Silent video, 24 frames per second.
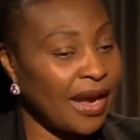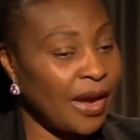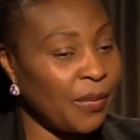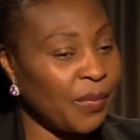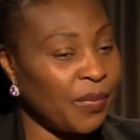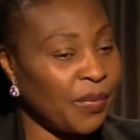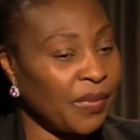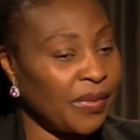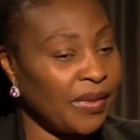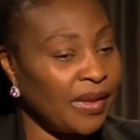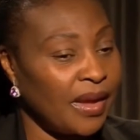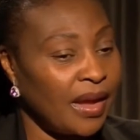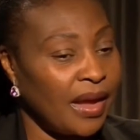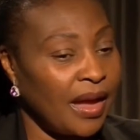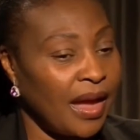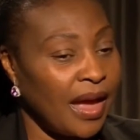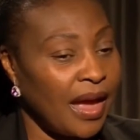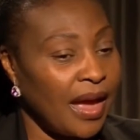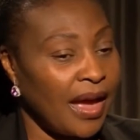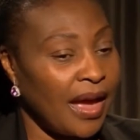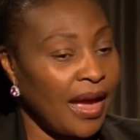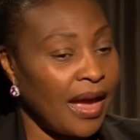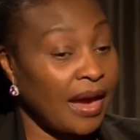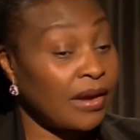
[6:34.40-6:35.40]

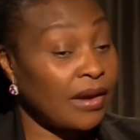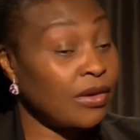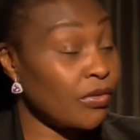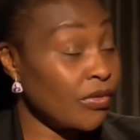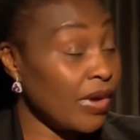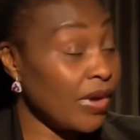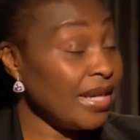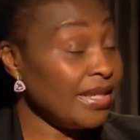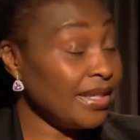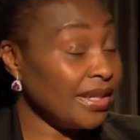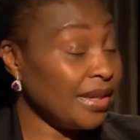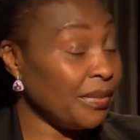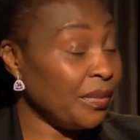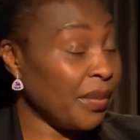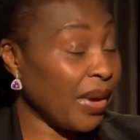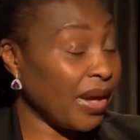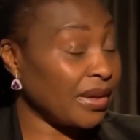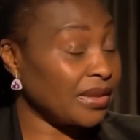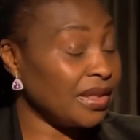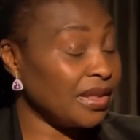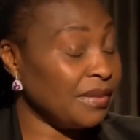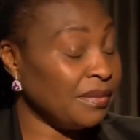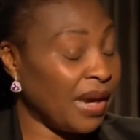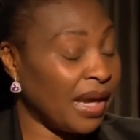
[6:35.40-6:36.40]
a great
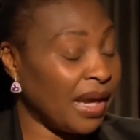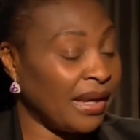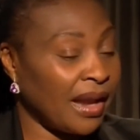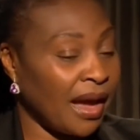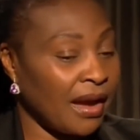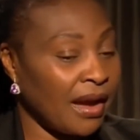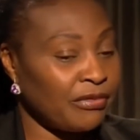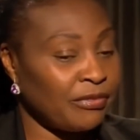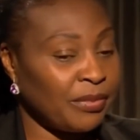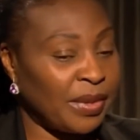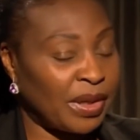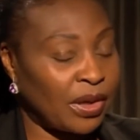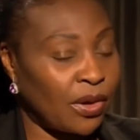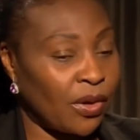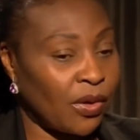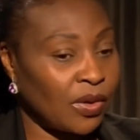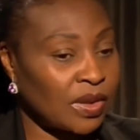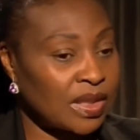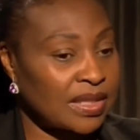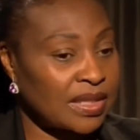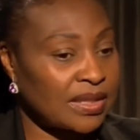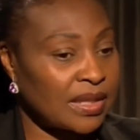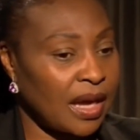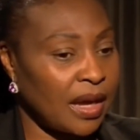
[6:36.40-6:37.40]
impact in my life,
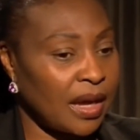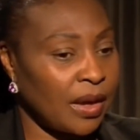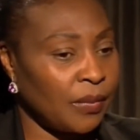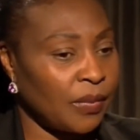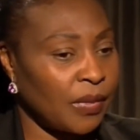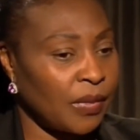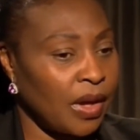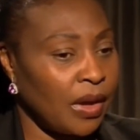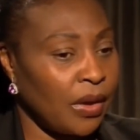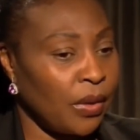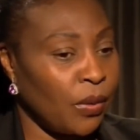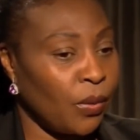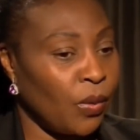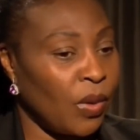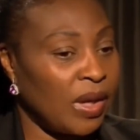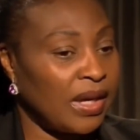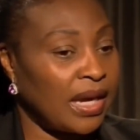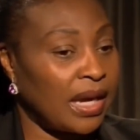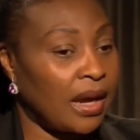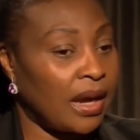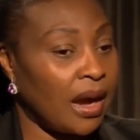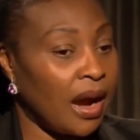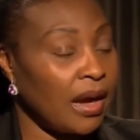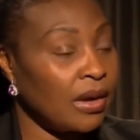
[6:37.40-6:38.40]
because
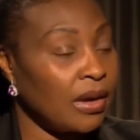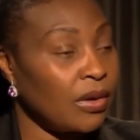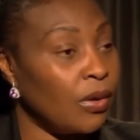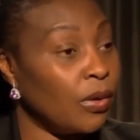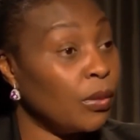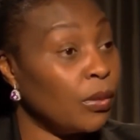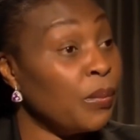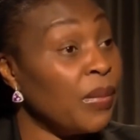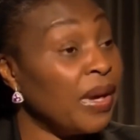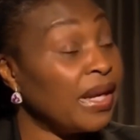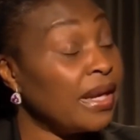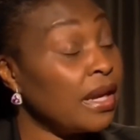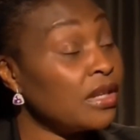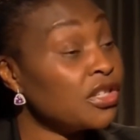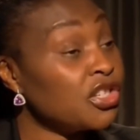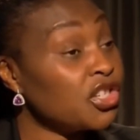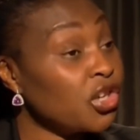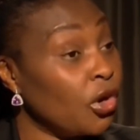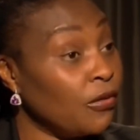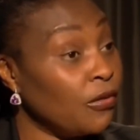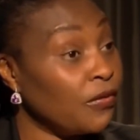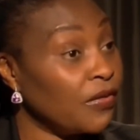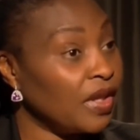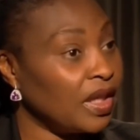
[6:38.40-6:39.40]
when a guy called Bernard
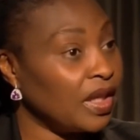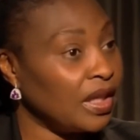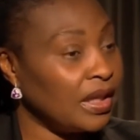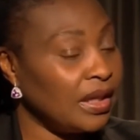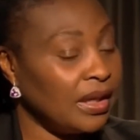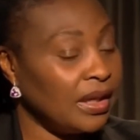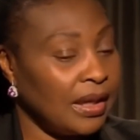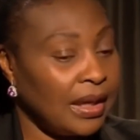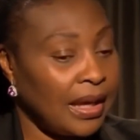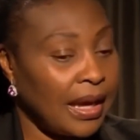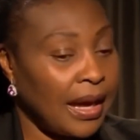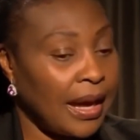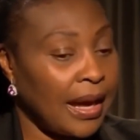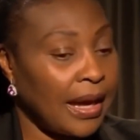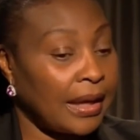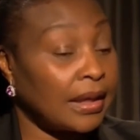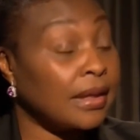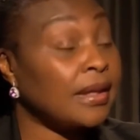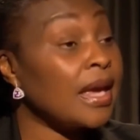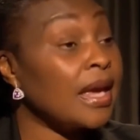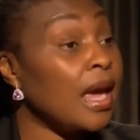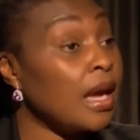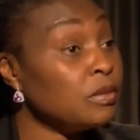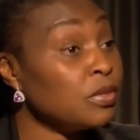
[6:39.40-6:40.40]
Joffe
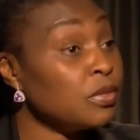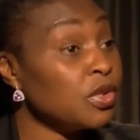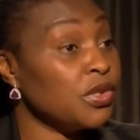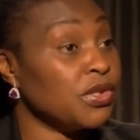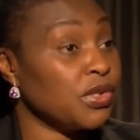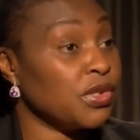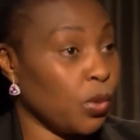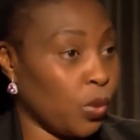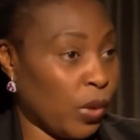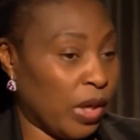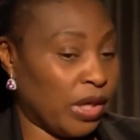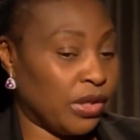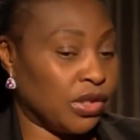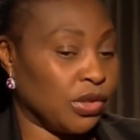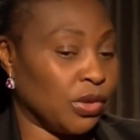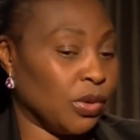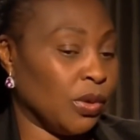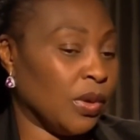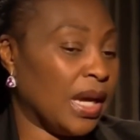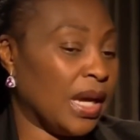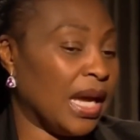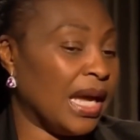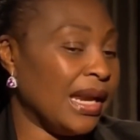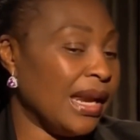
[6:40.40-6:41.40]
came to
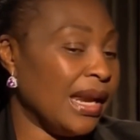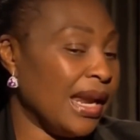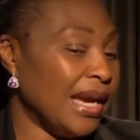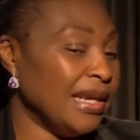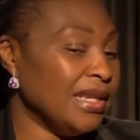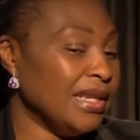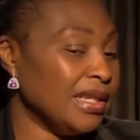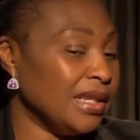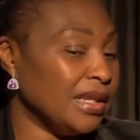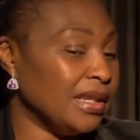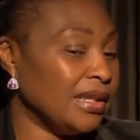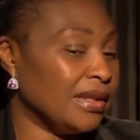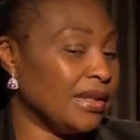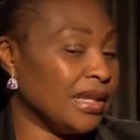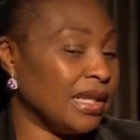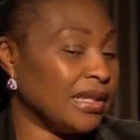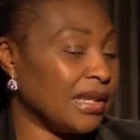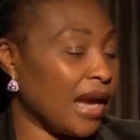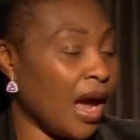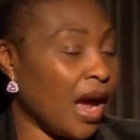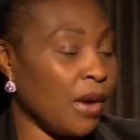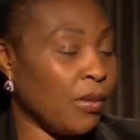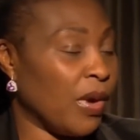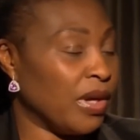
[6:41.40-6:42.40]
Soweto, a lady
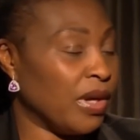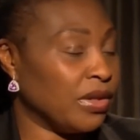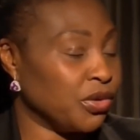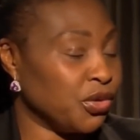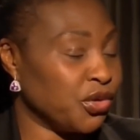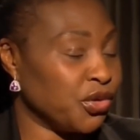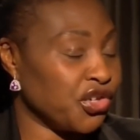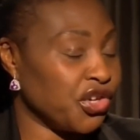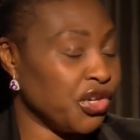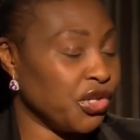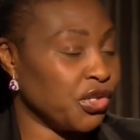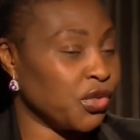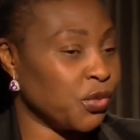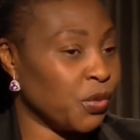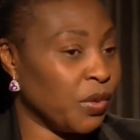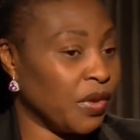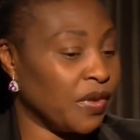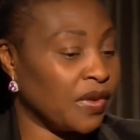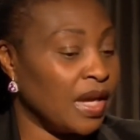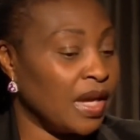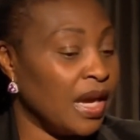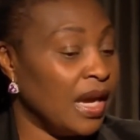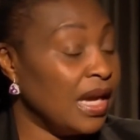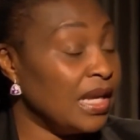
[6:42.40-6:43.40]
that I went to church
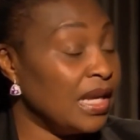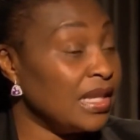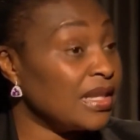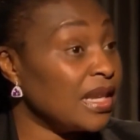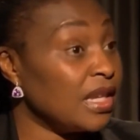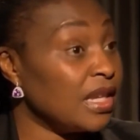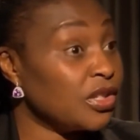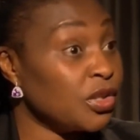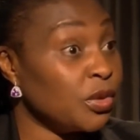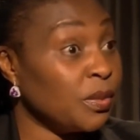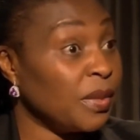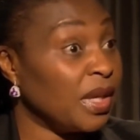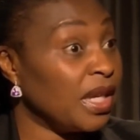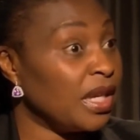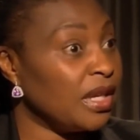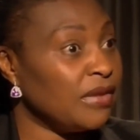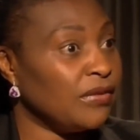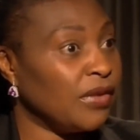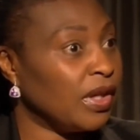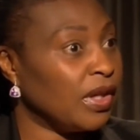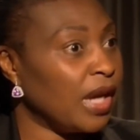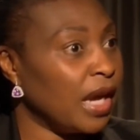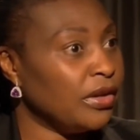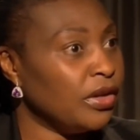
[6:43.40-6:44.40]
with said to me,
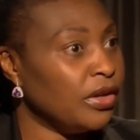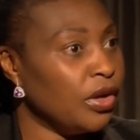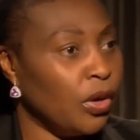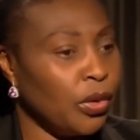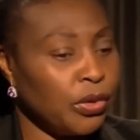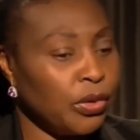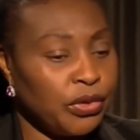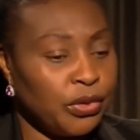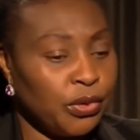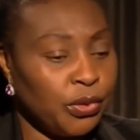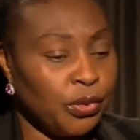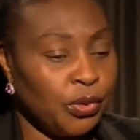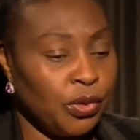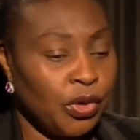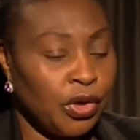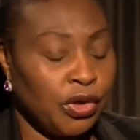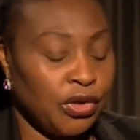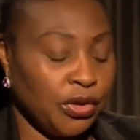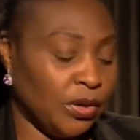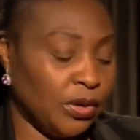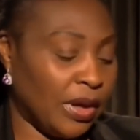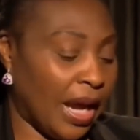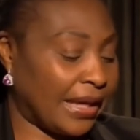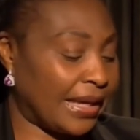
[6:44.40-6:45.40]
Yvonne, I know you
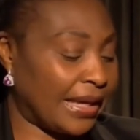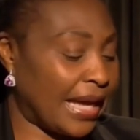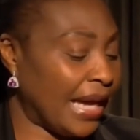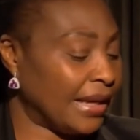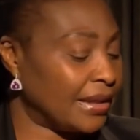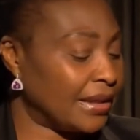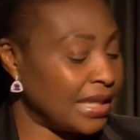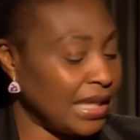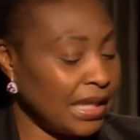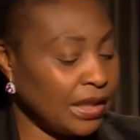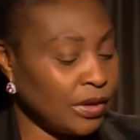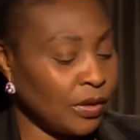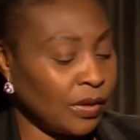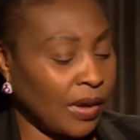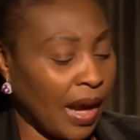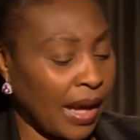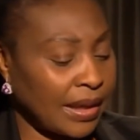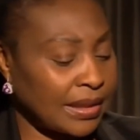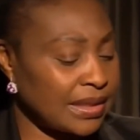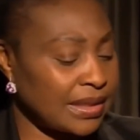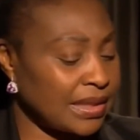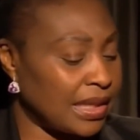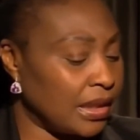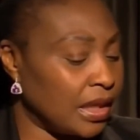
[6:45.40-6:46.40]
like acting, you
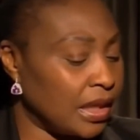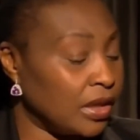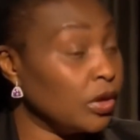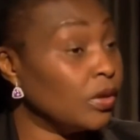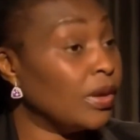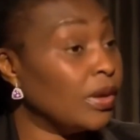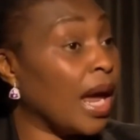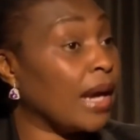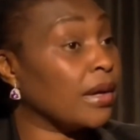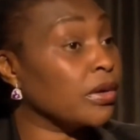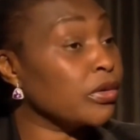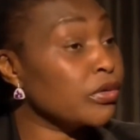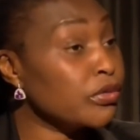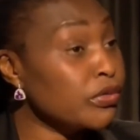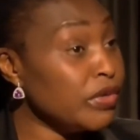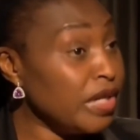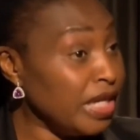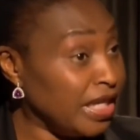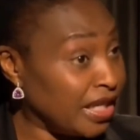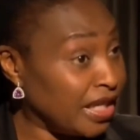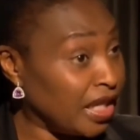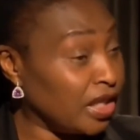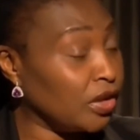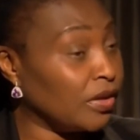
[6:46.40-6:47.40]
like singing, you like
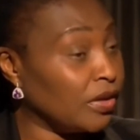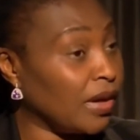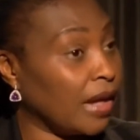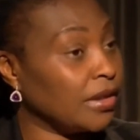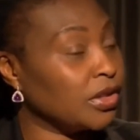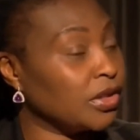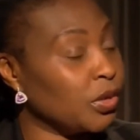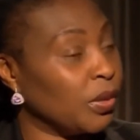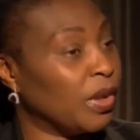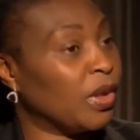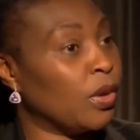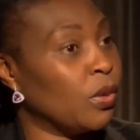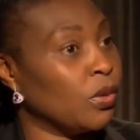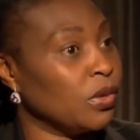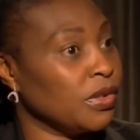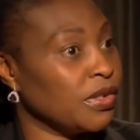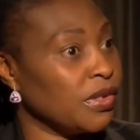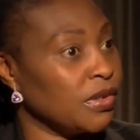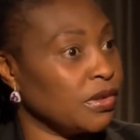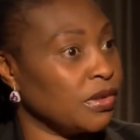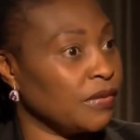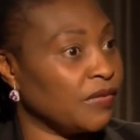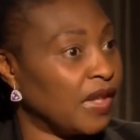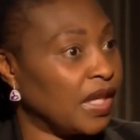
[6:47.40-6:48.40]
reading, you like doing all
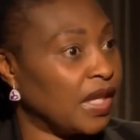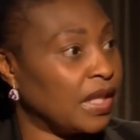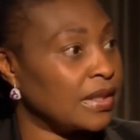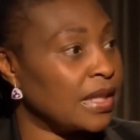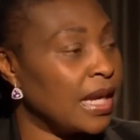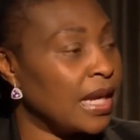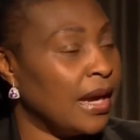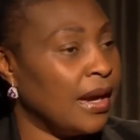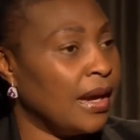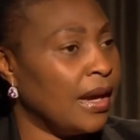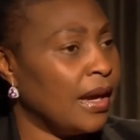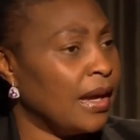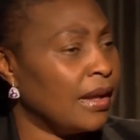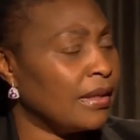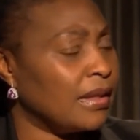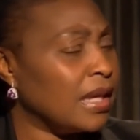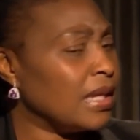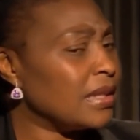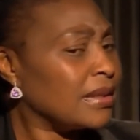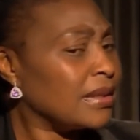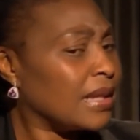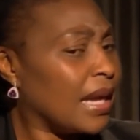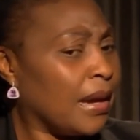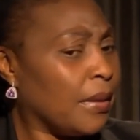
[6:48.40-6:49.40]
sorts of things.
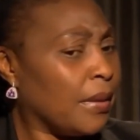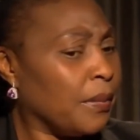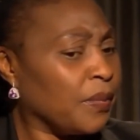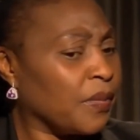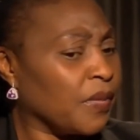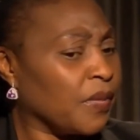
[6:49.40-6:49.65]
There's